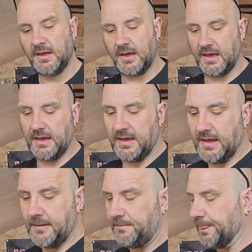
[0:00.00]

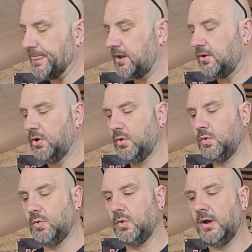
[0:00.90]

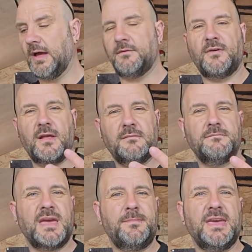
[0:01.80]
who have
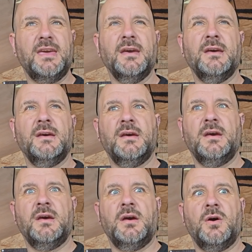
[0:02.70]
maybe
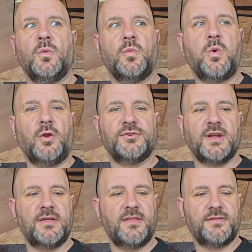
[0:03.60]
want
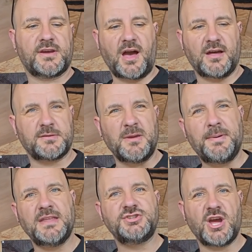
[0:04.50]
the car to be
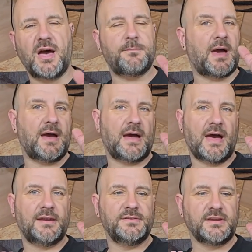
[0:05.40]
pin sharp
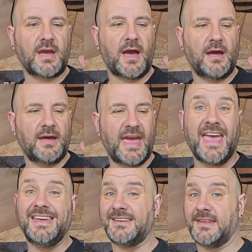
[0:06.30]
and
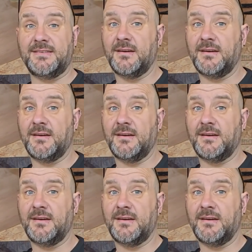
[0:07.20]
aided.